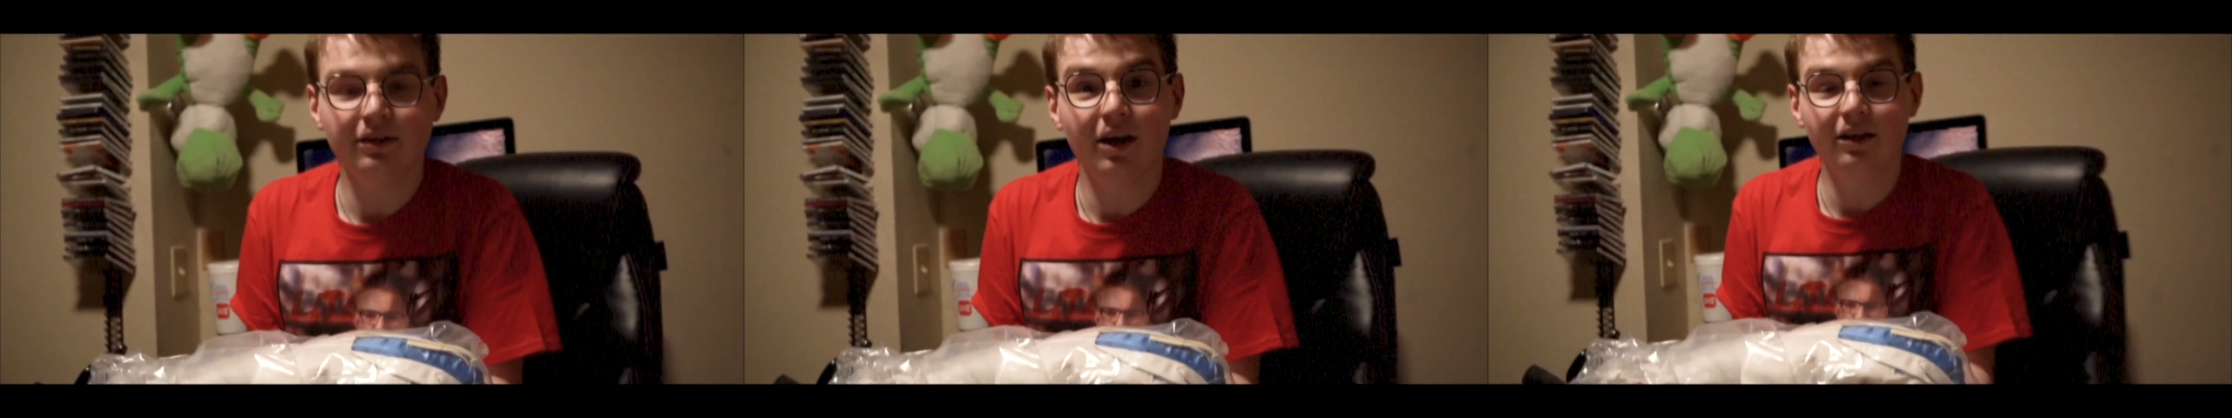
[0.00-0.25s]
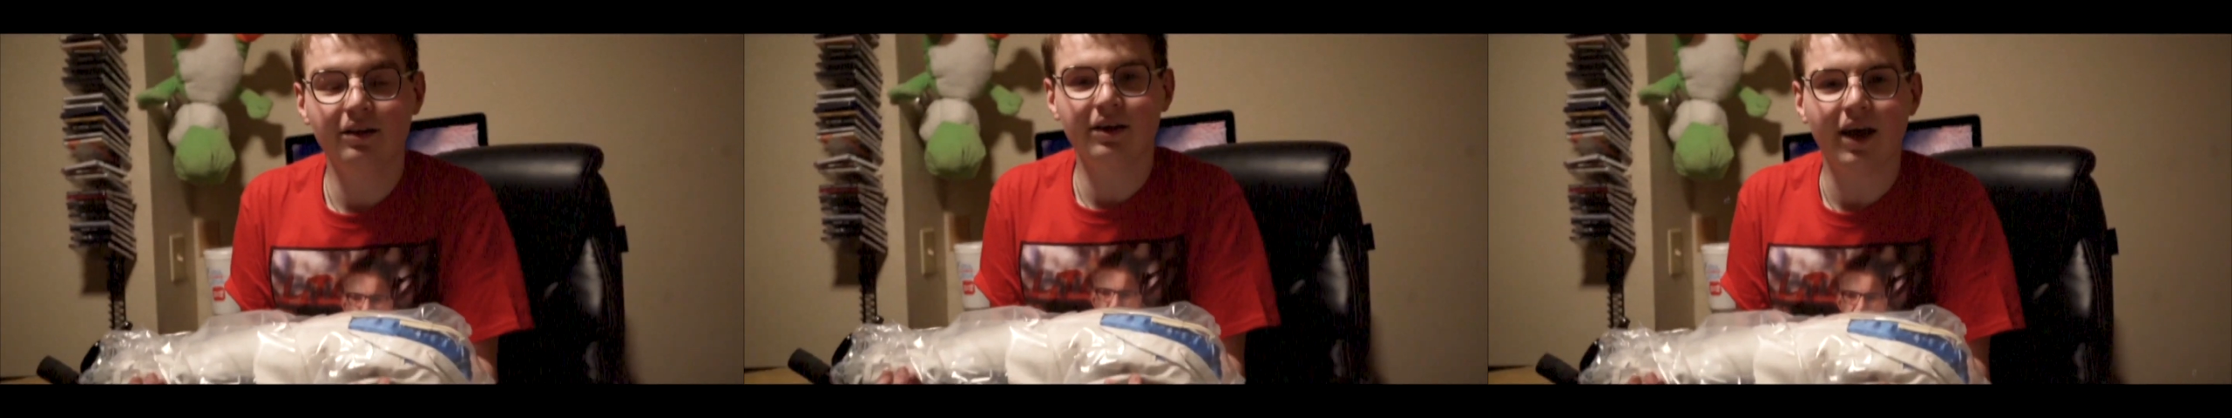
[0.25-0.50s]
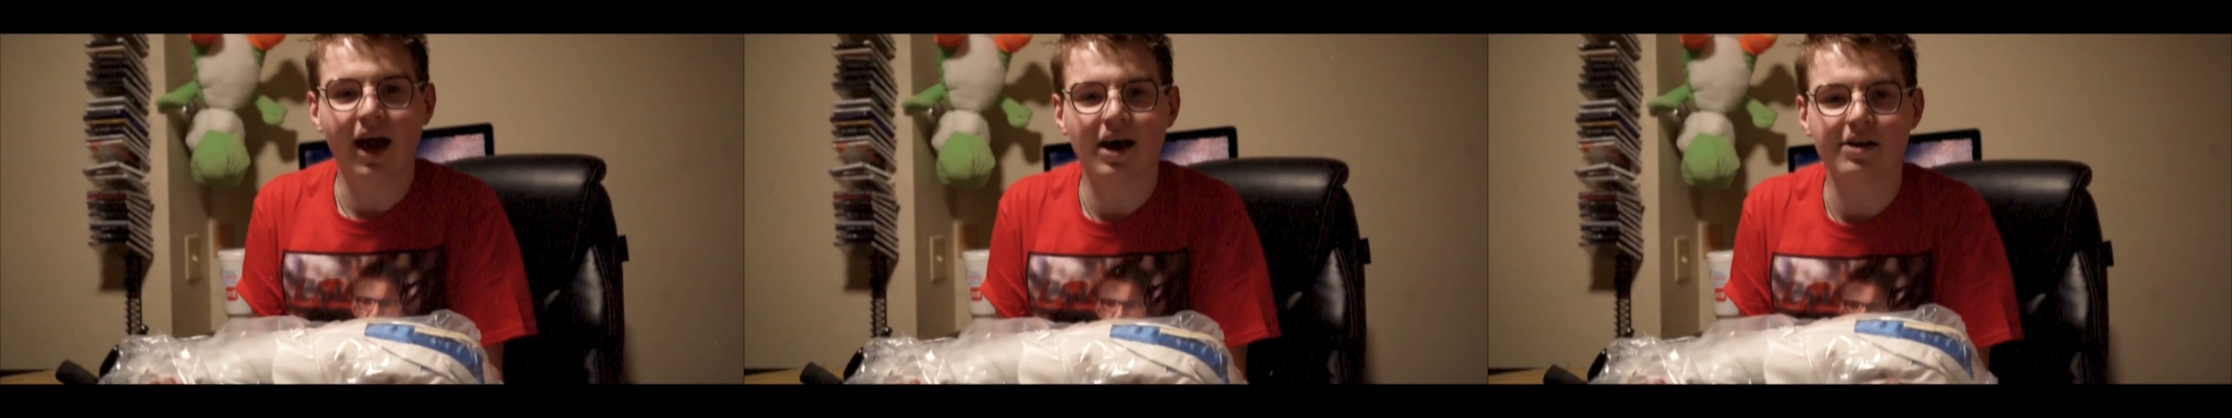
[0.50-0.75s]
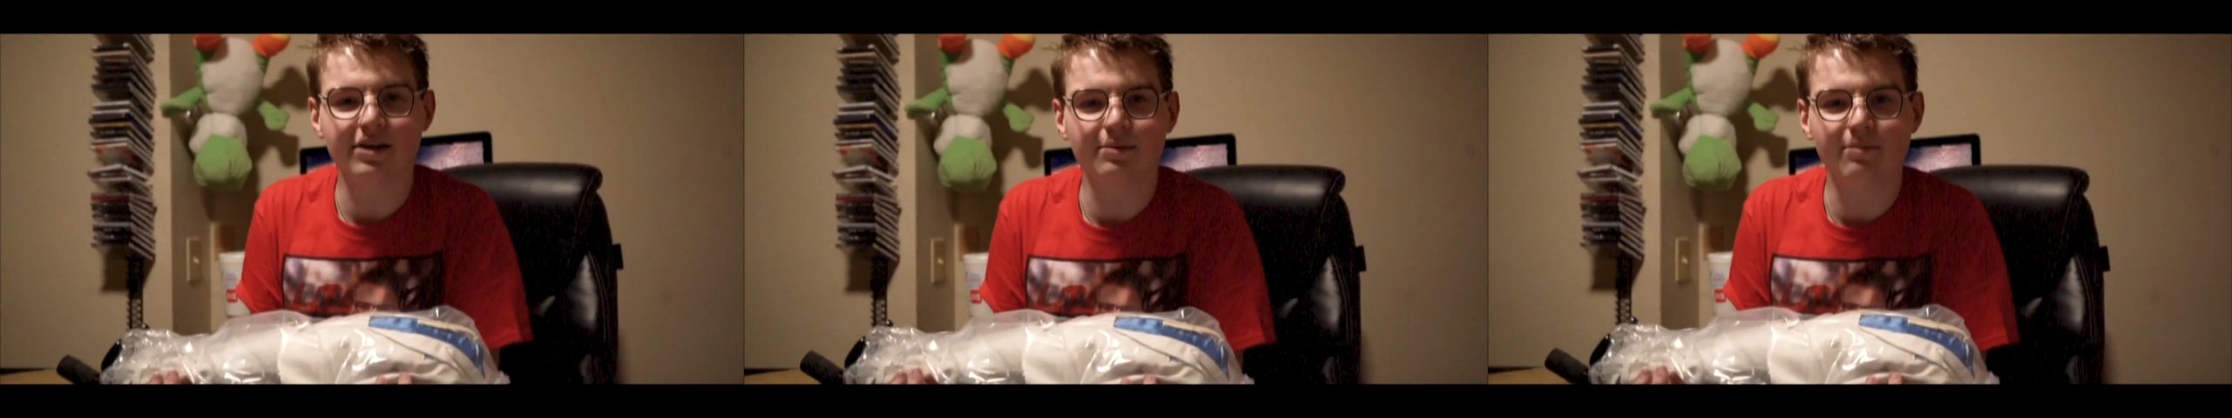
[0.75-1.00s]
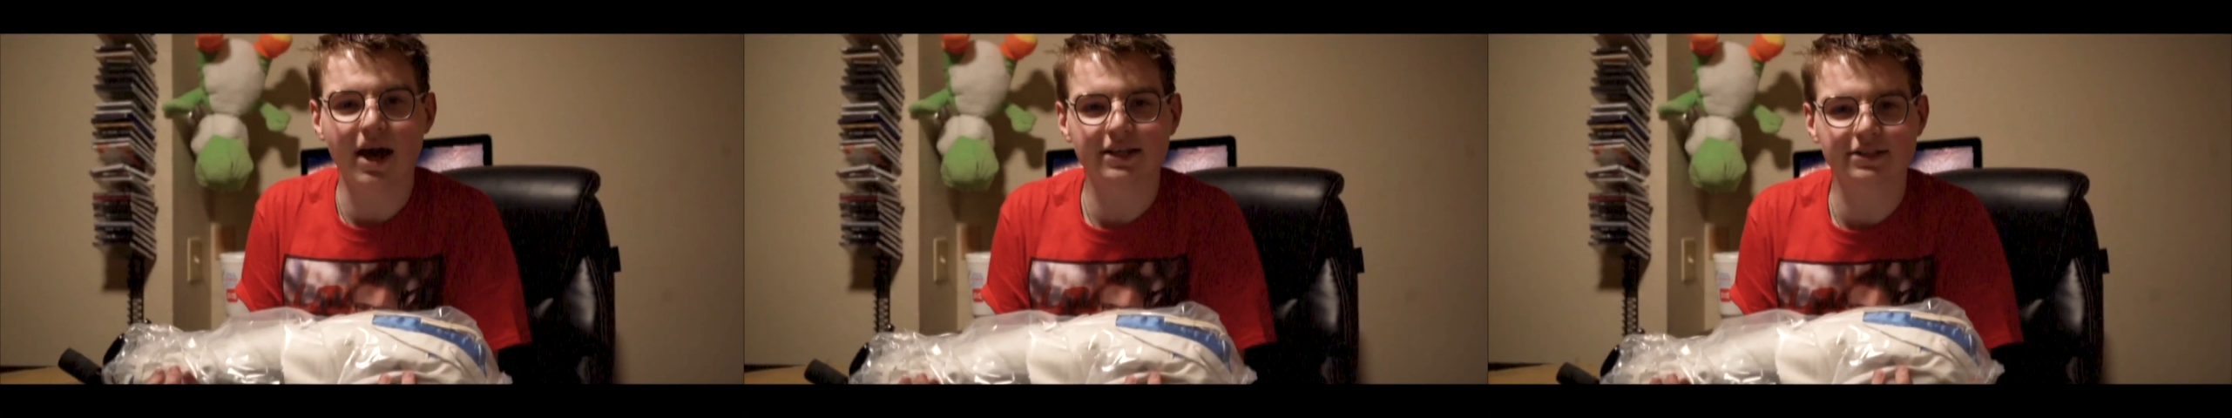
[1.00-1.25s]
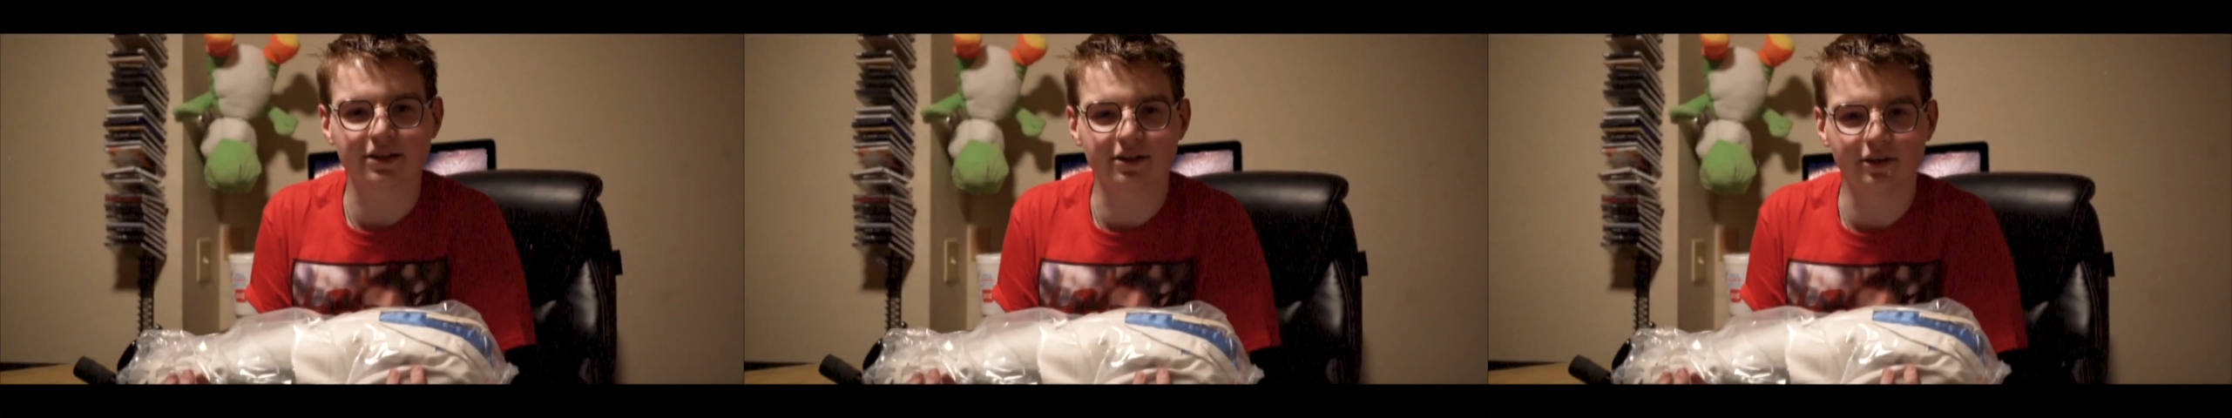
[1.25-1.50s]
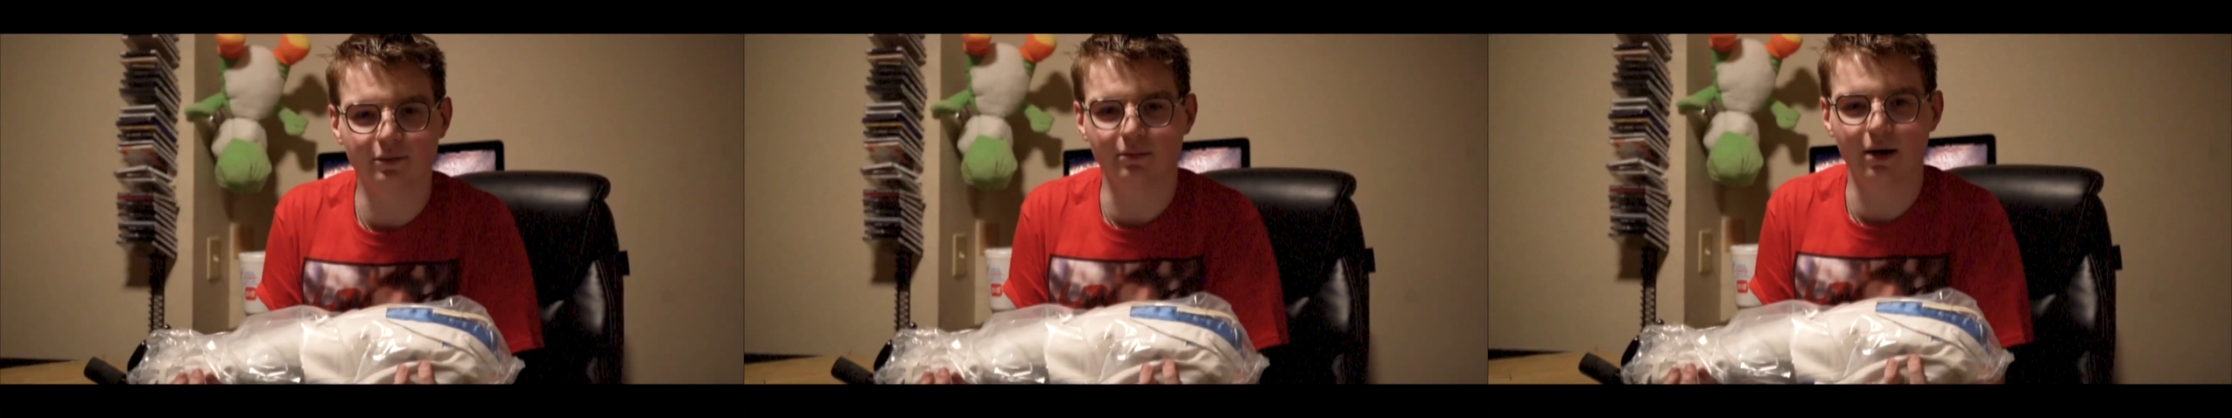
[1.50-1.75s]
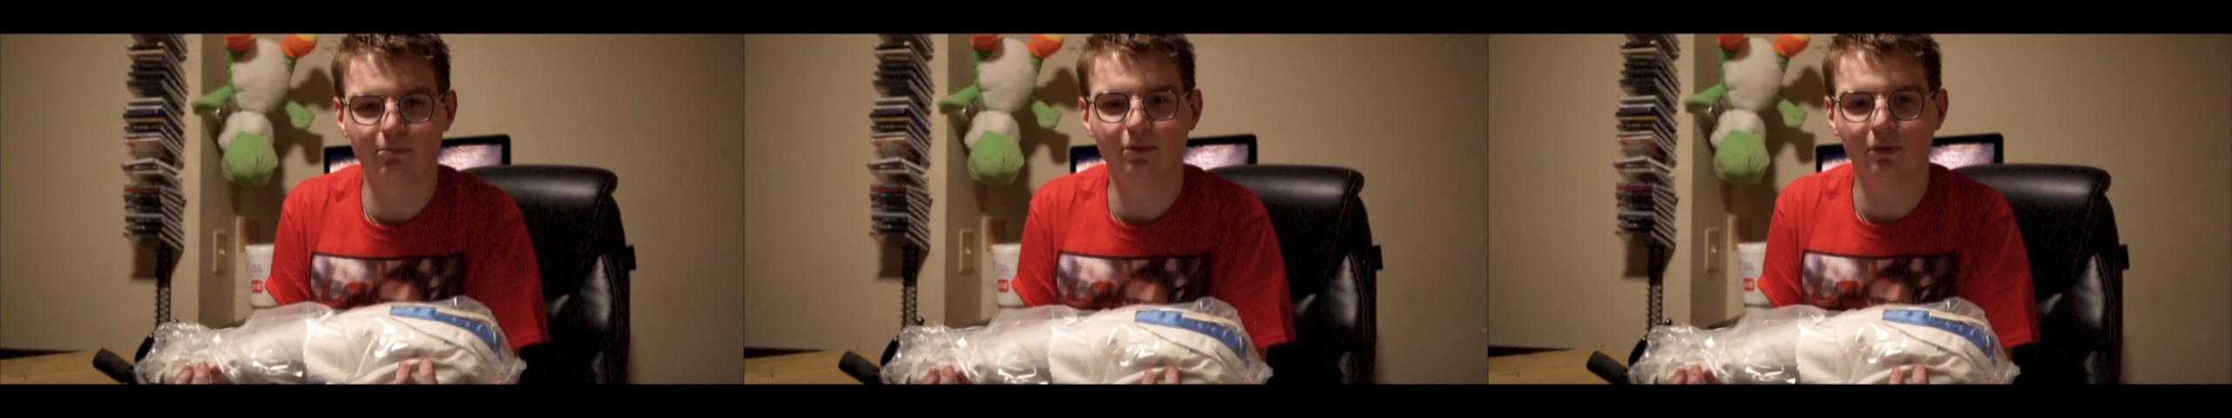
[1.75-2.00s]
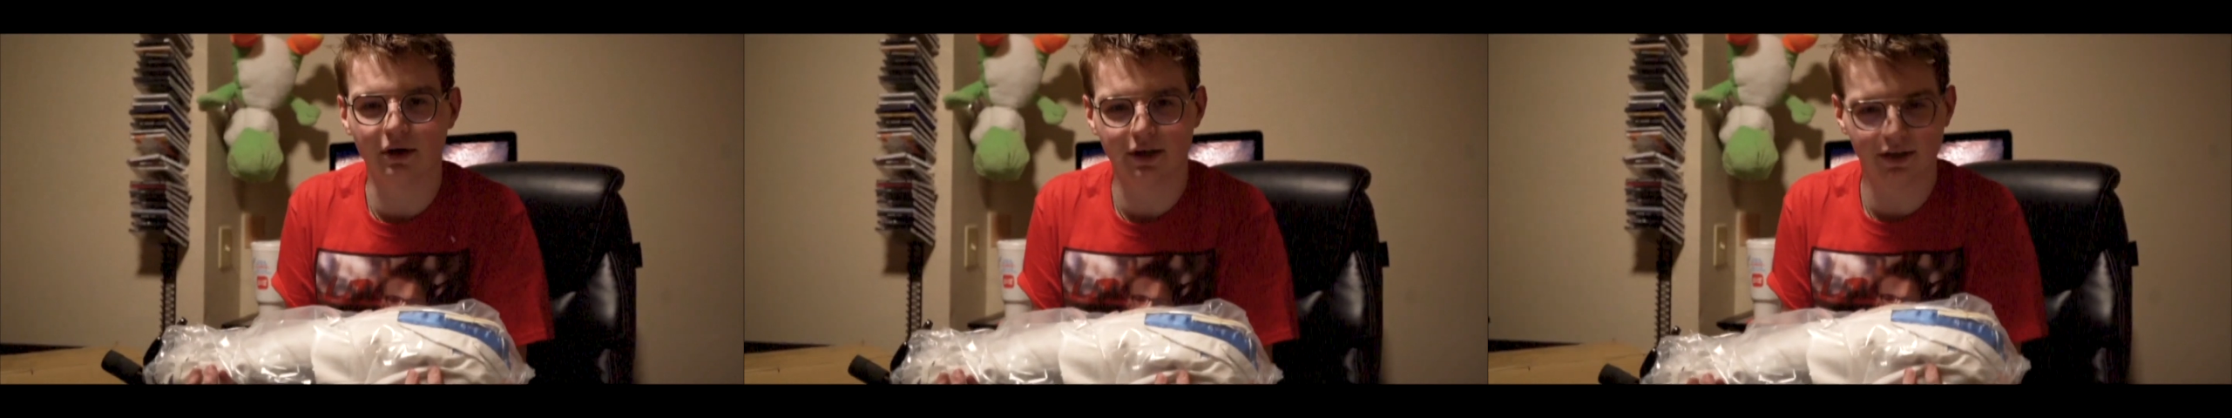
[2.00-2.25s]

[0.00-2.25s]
Look at how they massacred my boy.